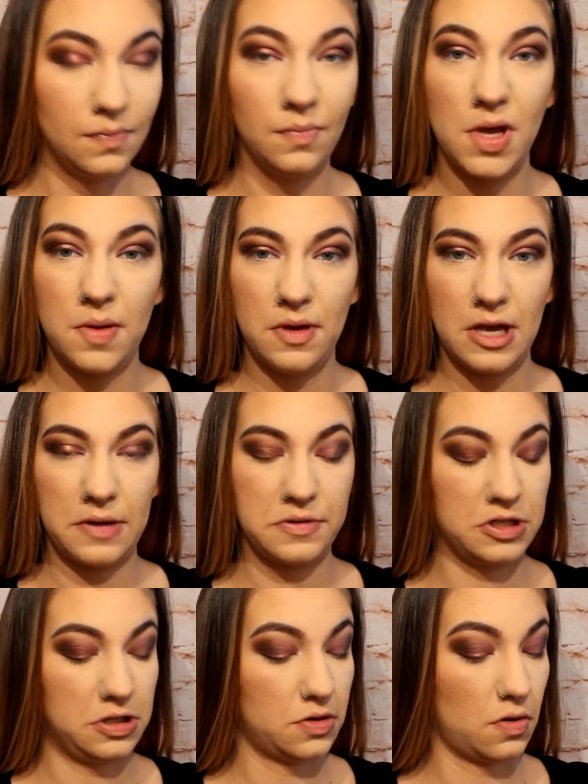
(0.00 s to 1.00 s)
Maybe I
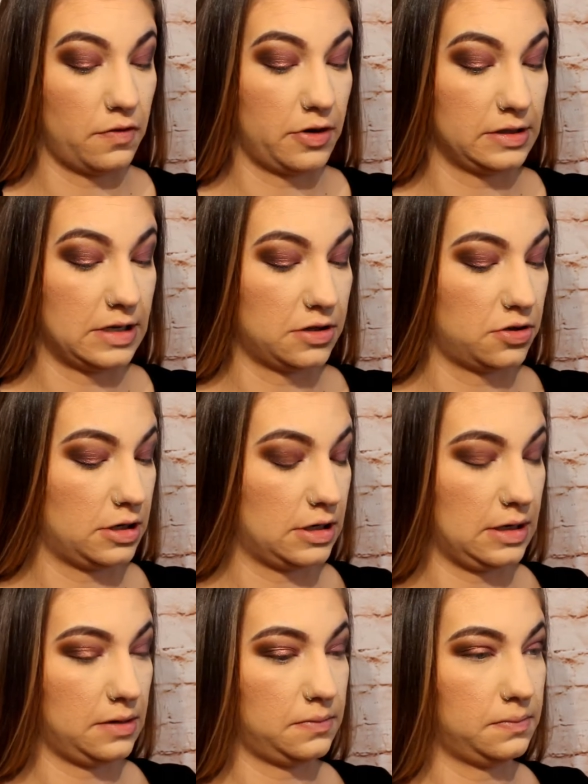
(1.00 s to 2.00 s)
was just over-exaggerating.